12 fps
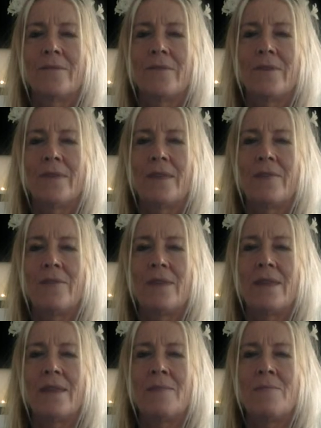With
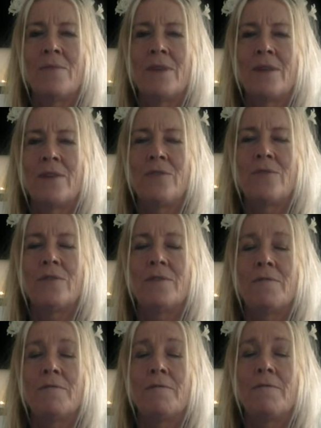every in breath, you
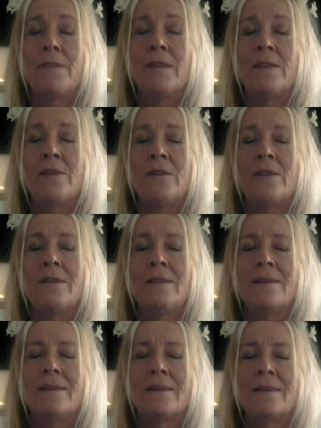can feel
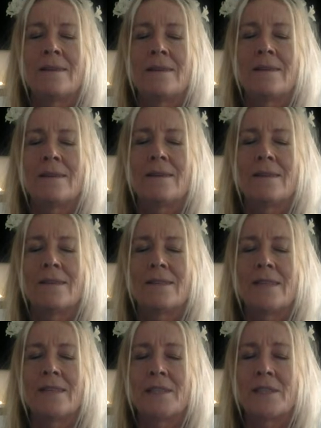the
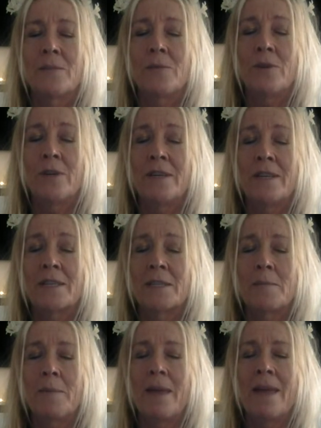sense of the word
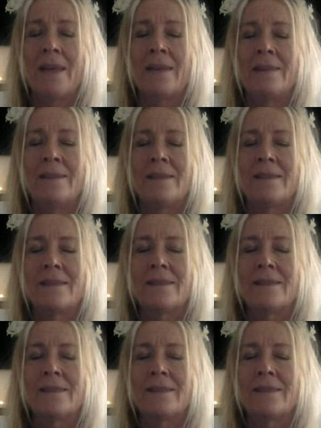expand,